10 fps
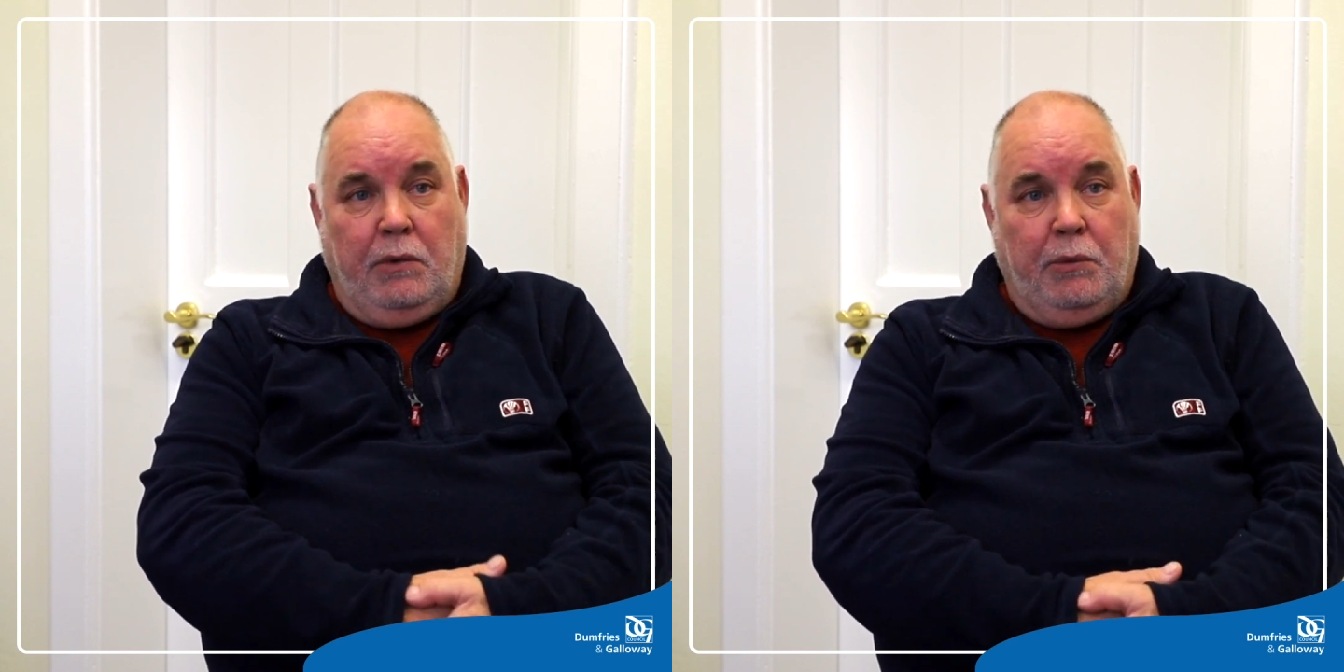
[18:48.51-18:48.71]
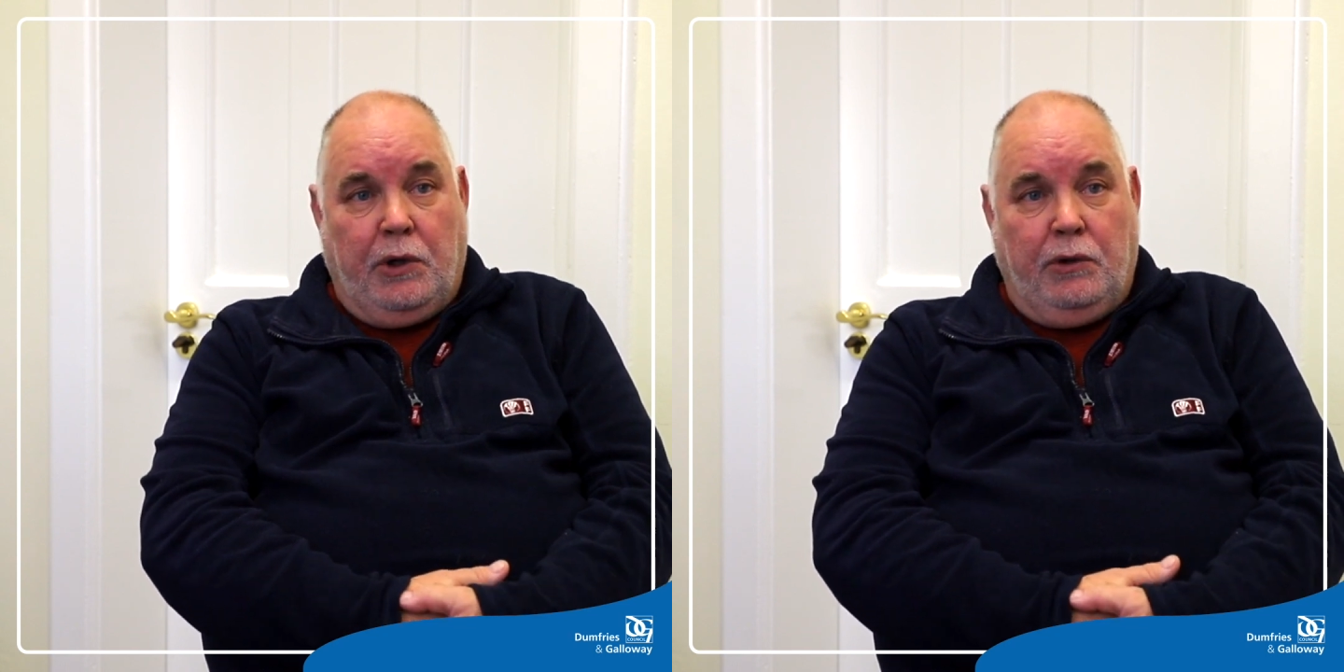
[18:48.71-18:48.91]

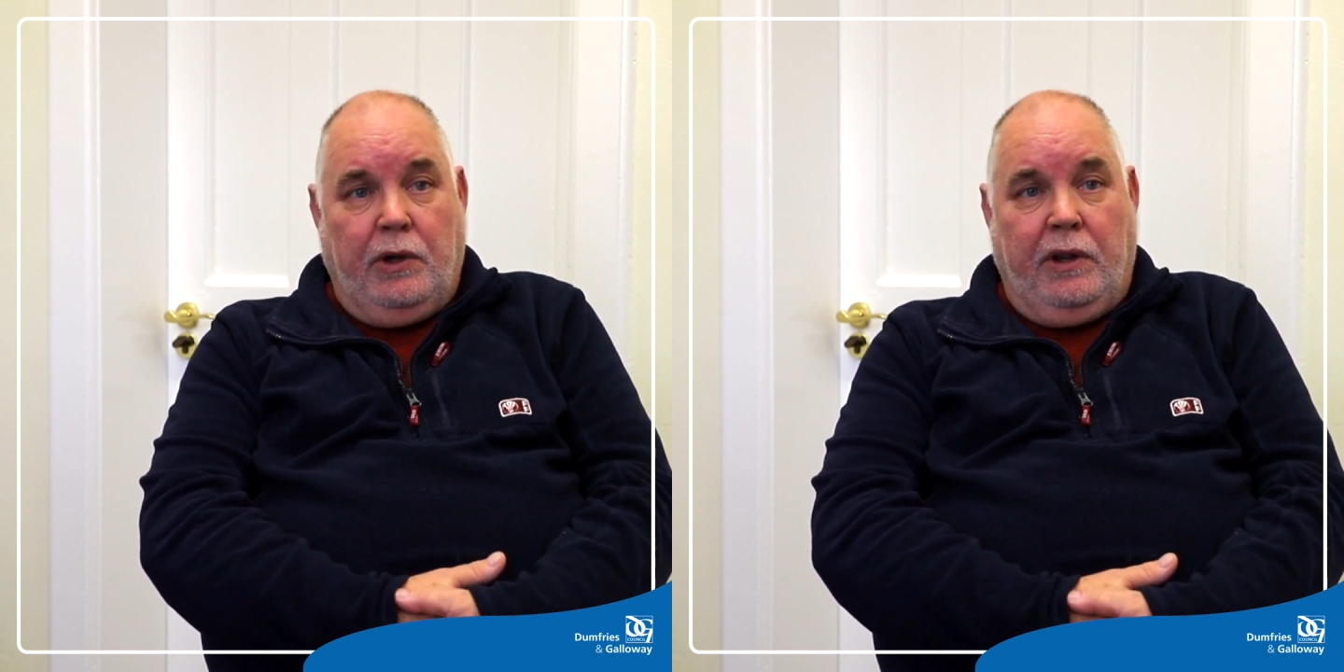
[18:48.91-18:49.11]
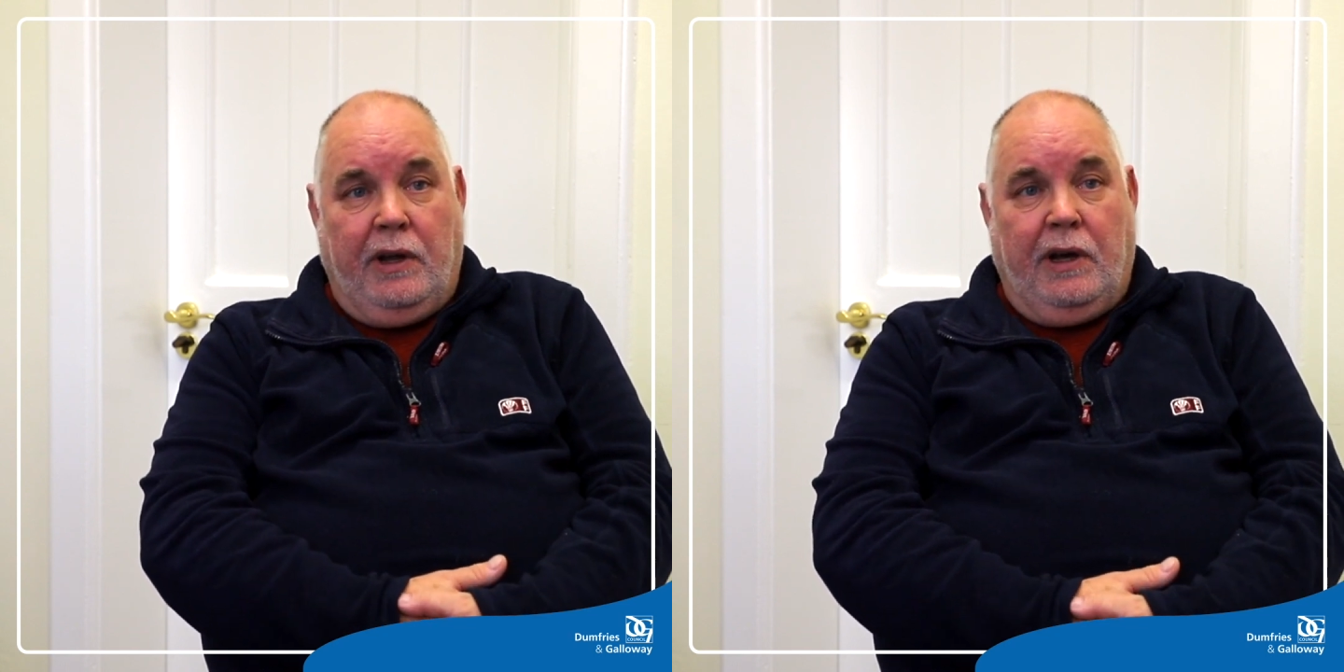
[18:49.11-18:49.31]
when we're
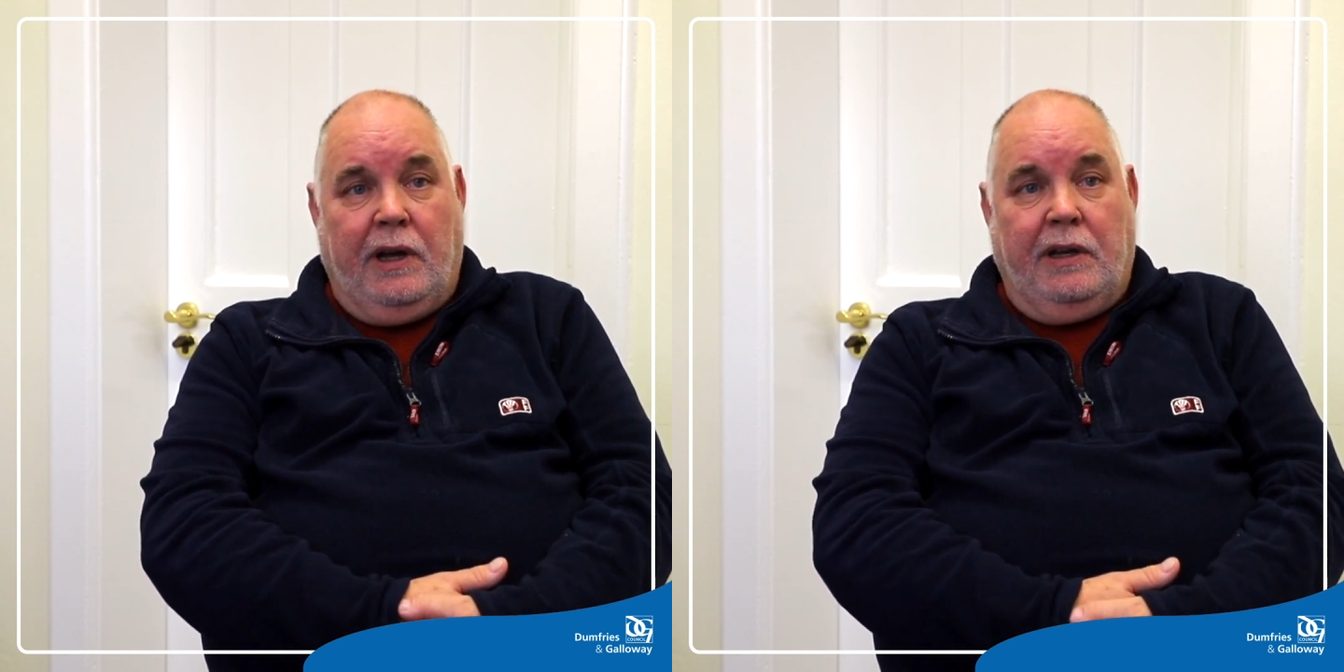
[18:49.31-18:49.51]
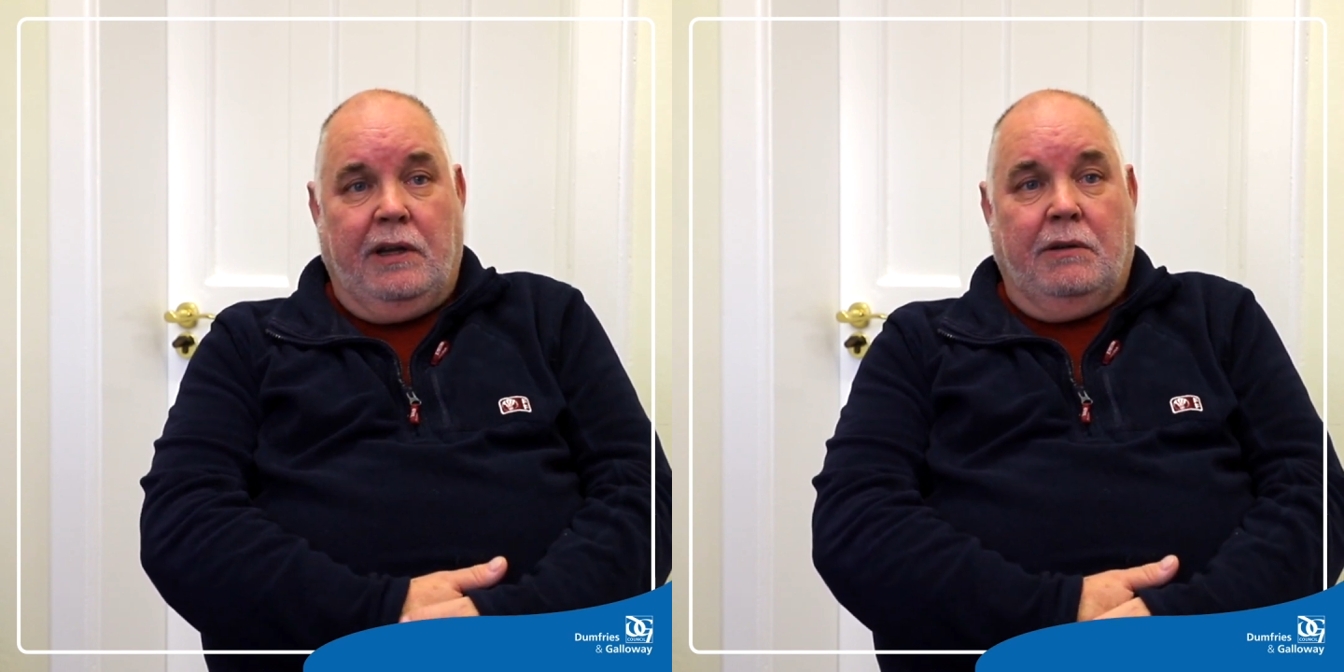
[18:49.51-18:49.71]
doing
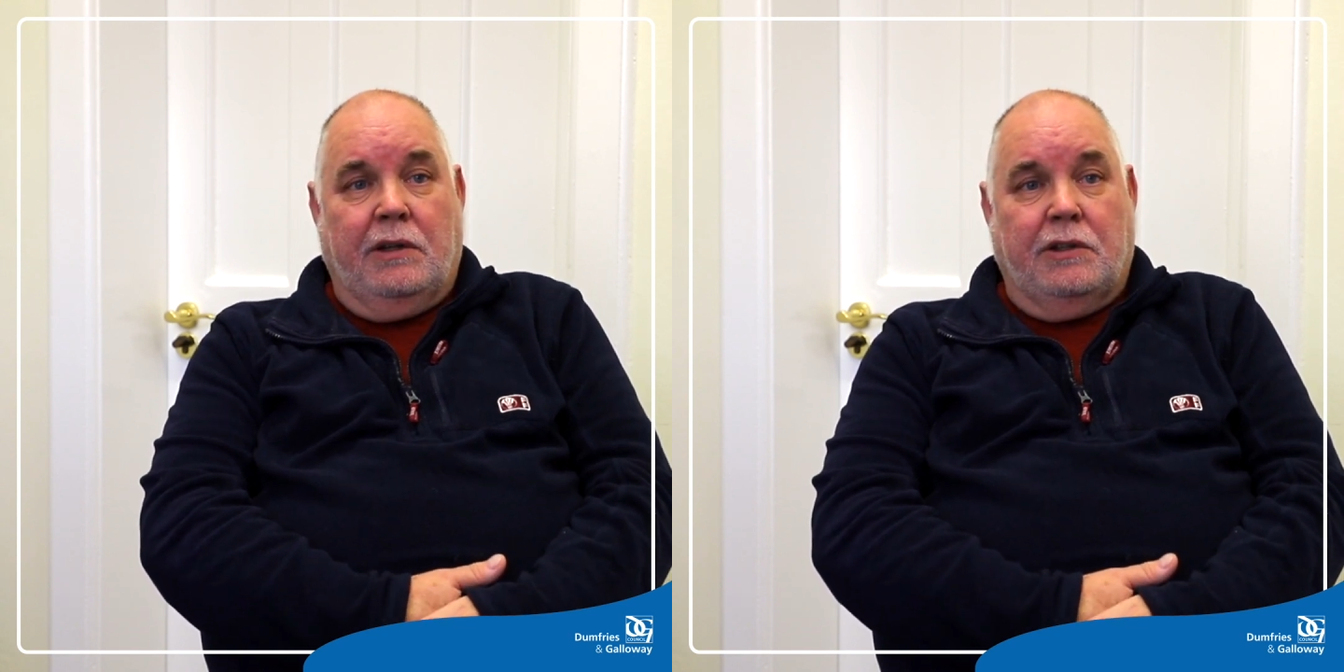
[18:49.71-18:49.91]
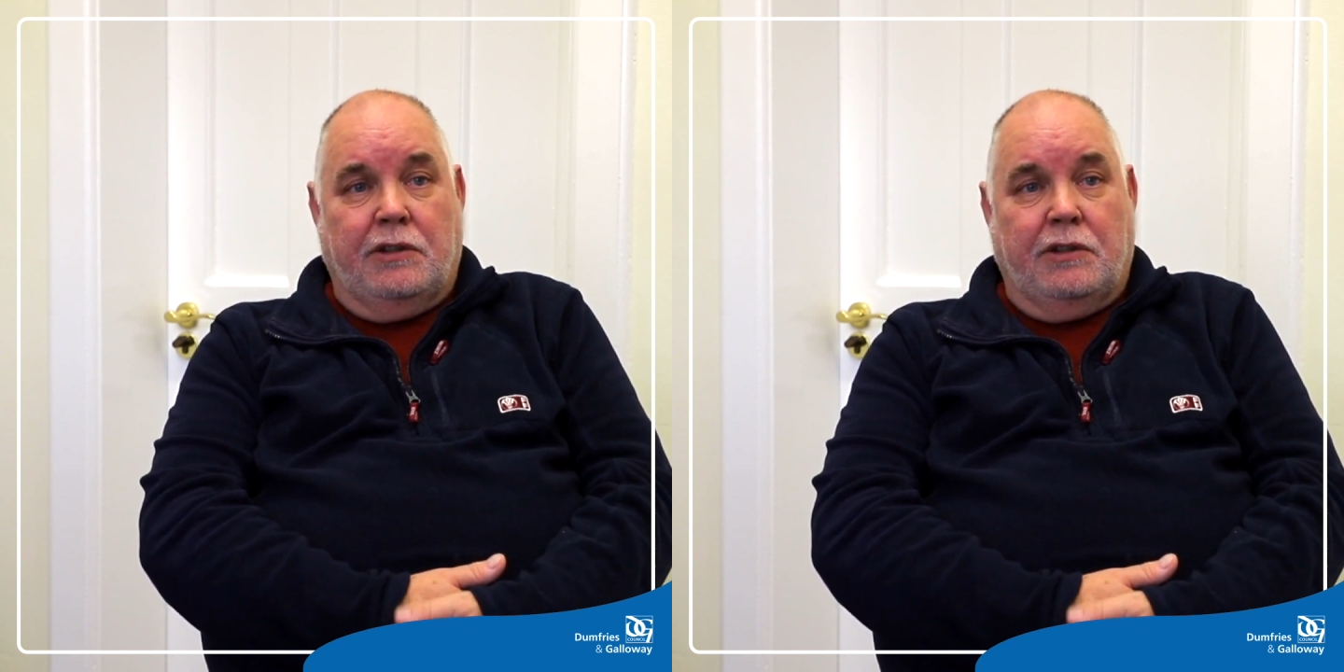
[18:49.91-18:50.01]
that,